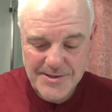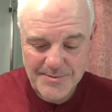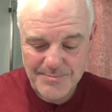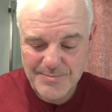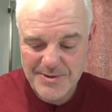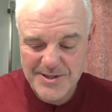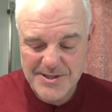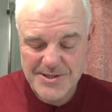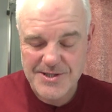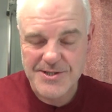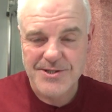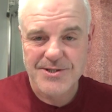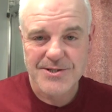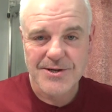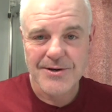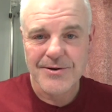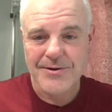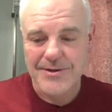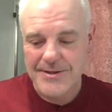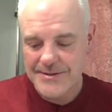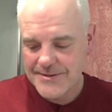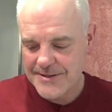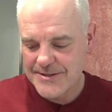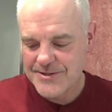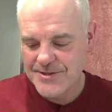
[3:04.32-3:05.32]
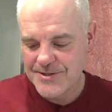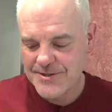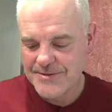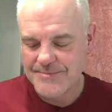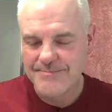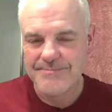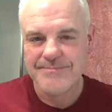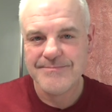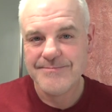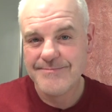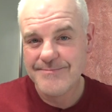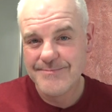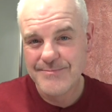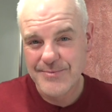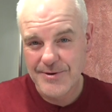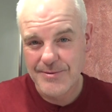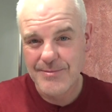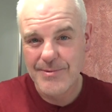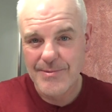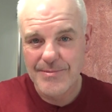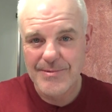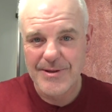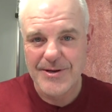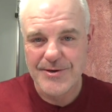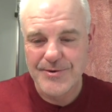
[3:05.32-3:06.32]
is a place in Scotland, as you
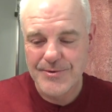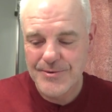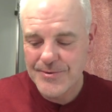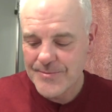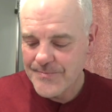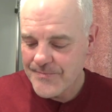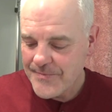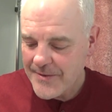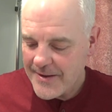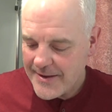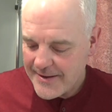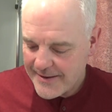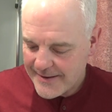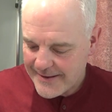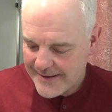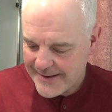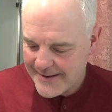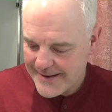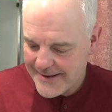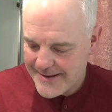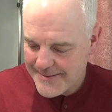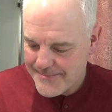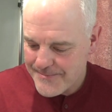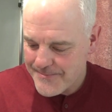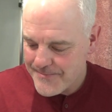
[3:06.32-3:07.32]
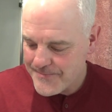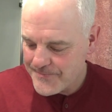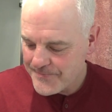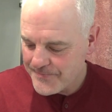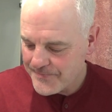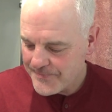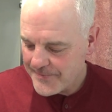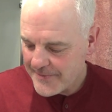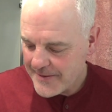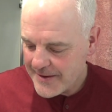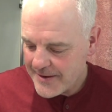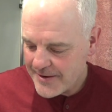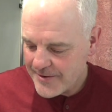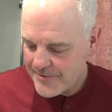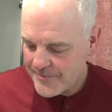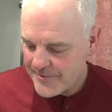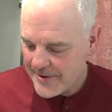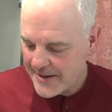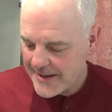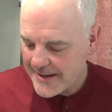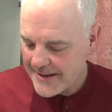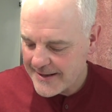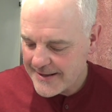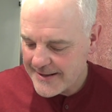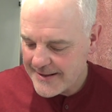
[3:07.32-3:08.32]
probably know.
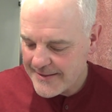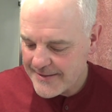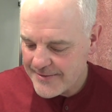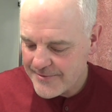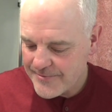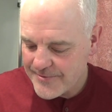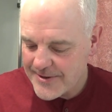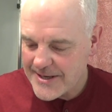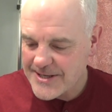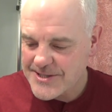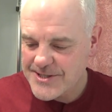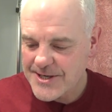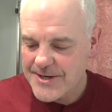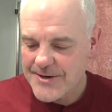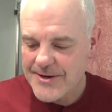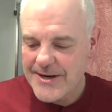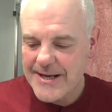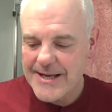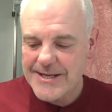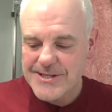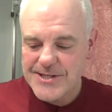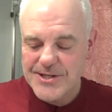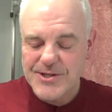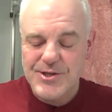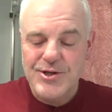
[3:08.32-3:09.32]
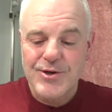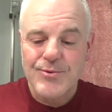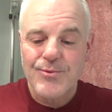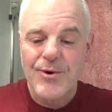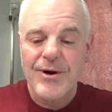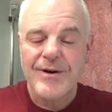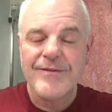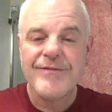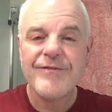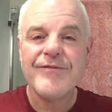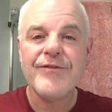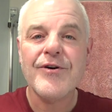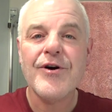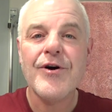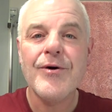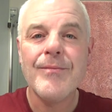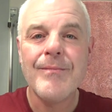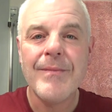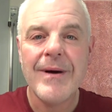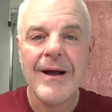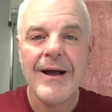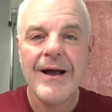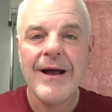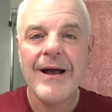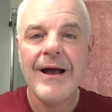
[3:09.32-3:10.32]
Right, the razor is a new one
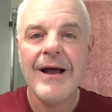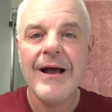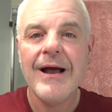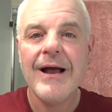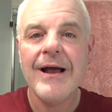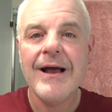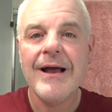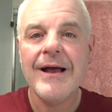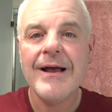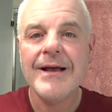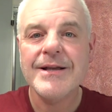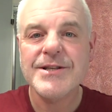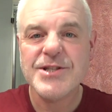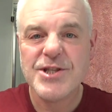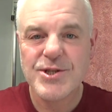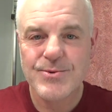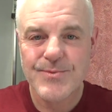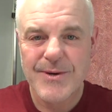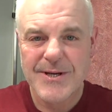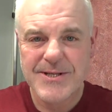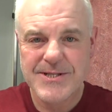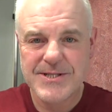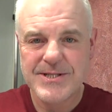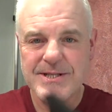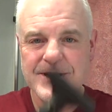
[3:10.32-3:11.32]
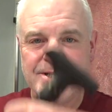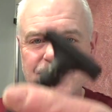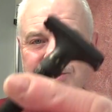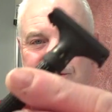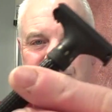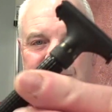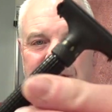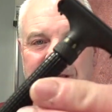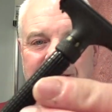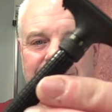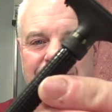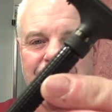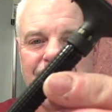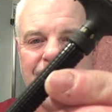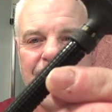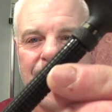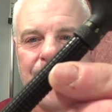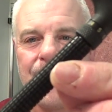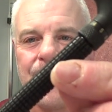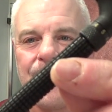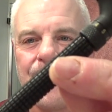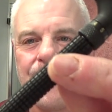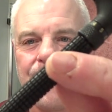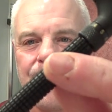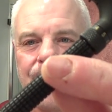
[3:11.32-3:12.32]
from Swiss Shave.
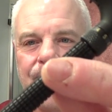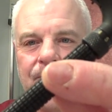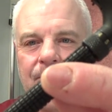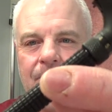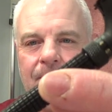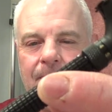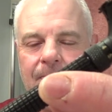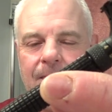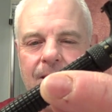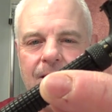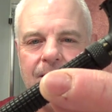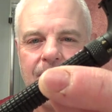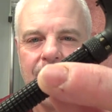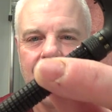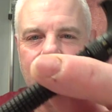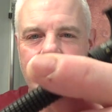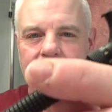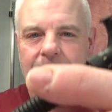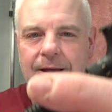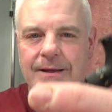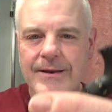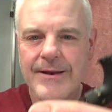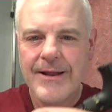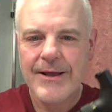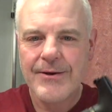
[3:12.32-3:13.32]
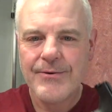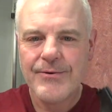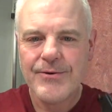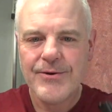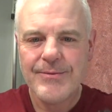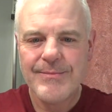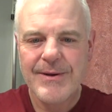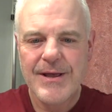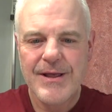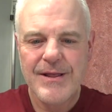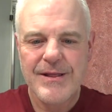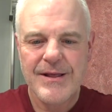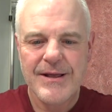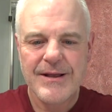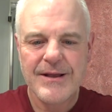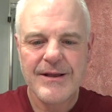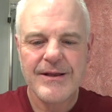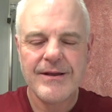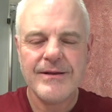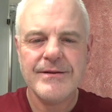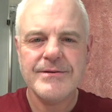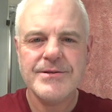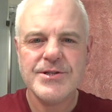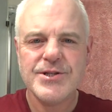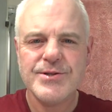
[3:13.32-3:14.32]
Now, you might
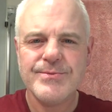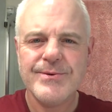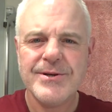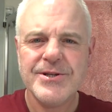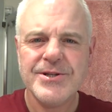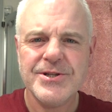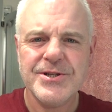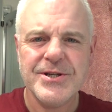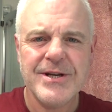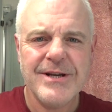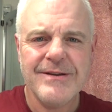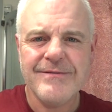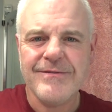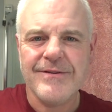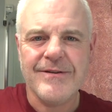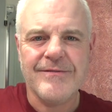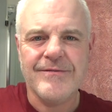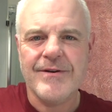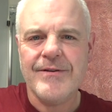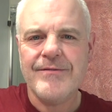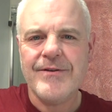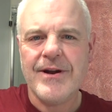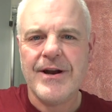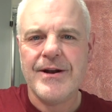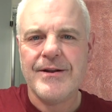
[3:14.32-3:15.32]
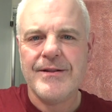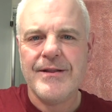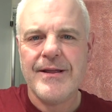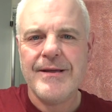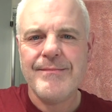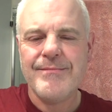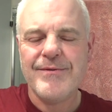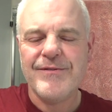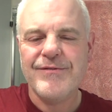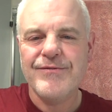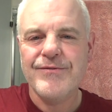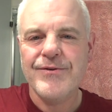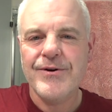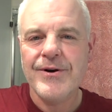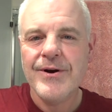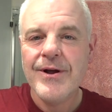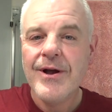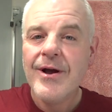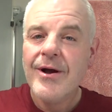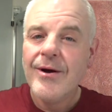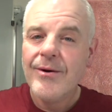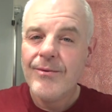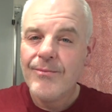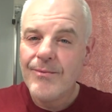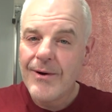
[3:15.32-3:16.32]
think, Swiss Shave? I've never heard them
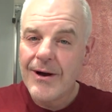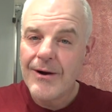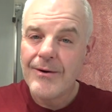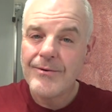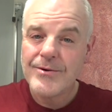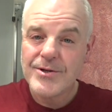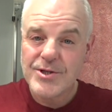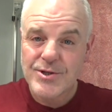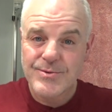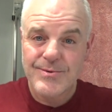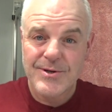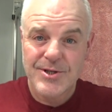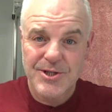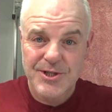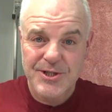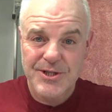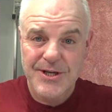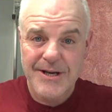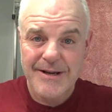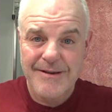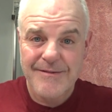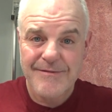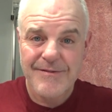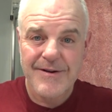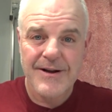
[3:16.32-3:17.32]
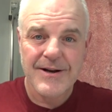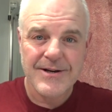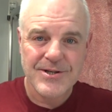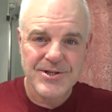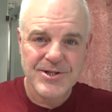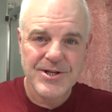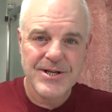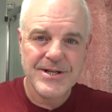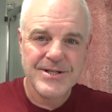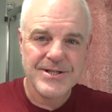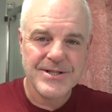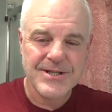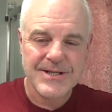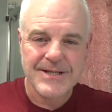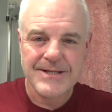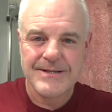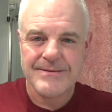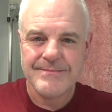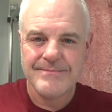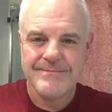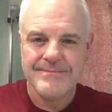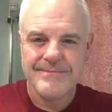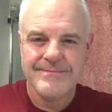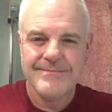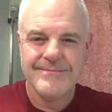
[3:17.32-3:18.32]
before. Well, Swiss Shave are
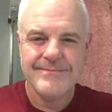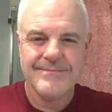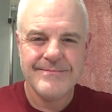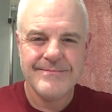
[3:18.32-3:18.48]
changing.